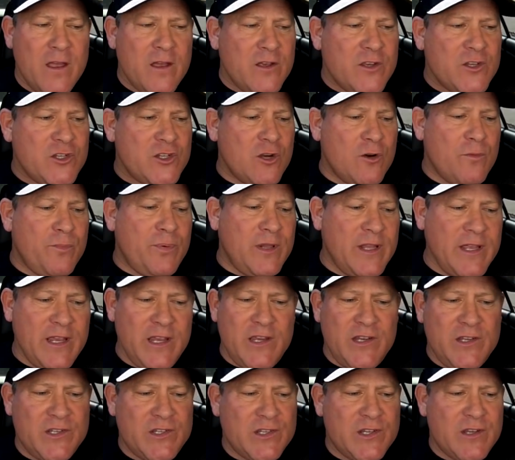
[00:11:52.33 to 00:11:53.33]
So
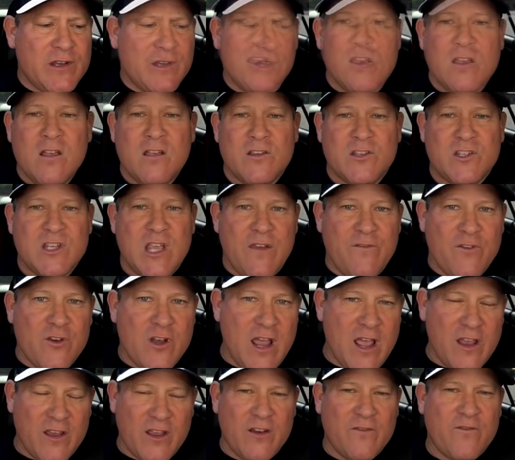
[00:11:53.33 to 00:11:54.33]
please save your
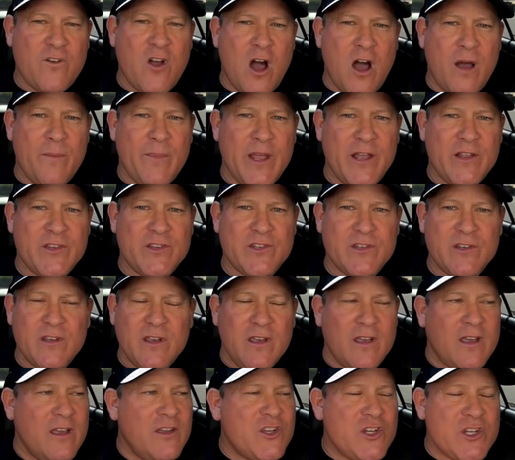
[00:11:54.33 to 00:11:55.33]
negative comments
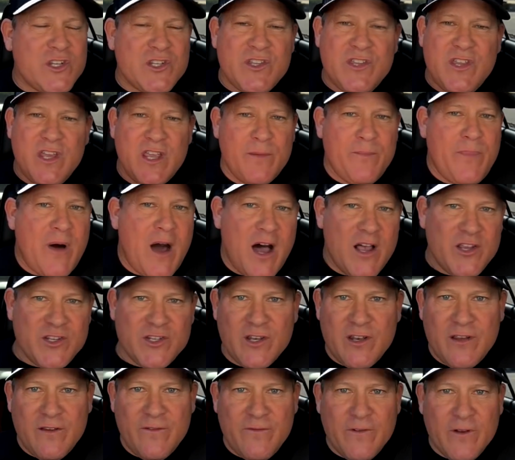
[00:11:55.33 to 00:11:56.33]
and just think
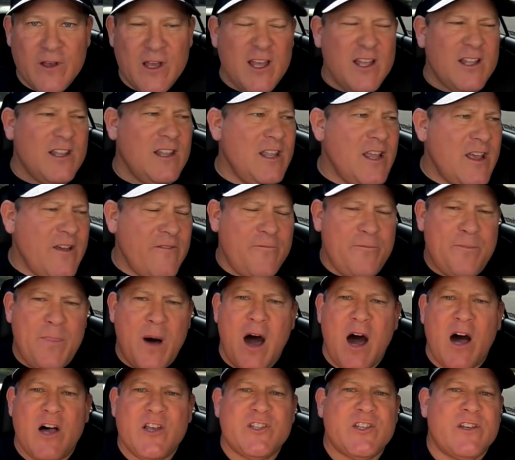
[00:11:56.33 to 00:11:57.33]
positive, live
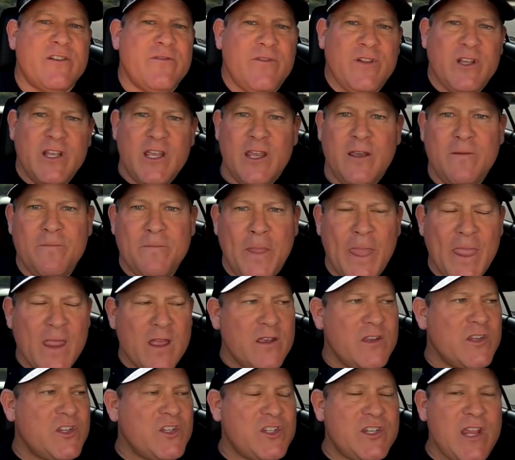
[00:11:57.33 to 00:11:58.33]
positively,
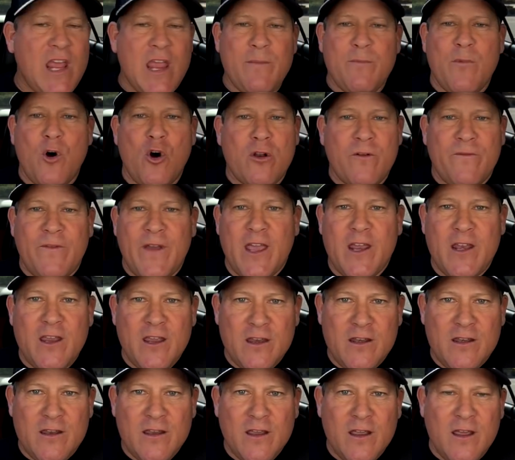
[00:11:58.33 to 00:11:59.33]
stay
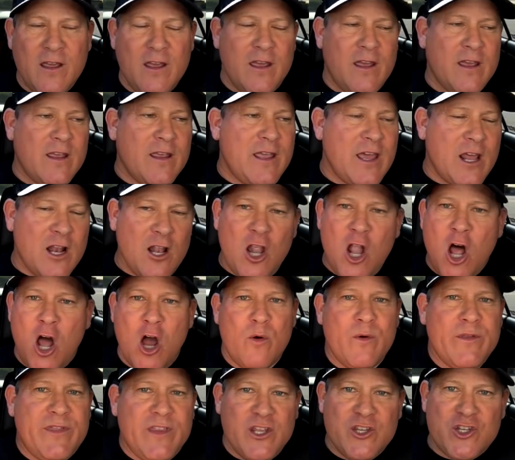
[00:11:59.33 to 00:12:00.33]
motivated, get
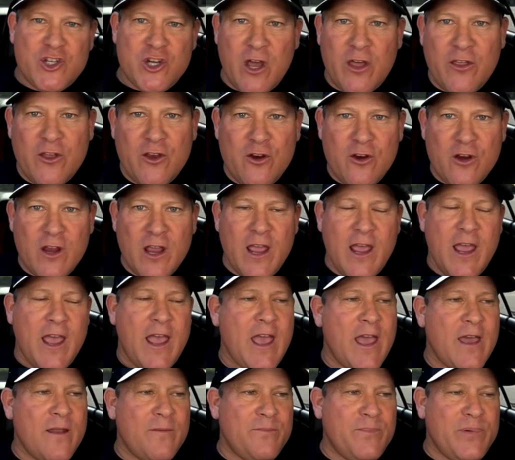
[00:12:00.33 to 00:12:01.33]
along with each other,
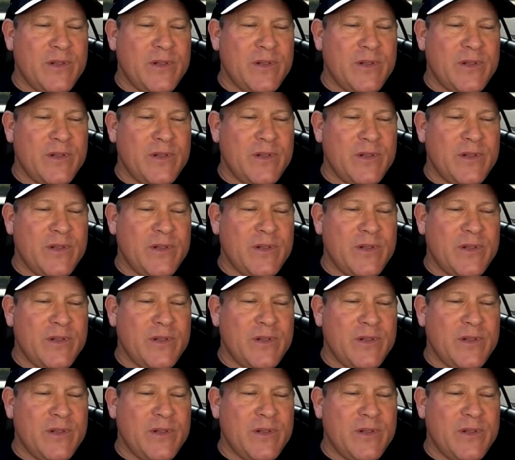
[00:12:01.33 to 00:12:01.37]
and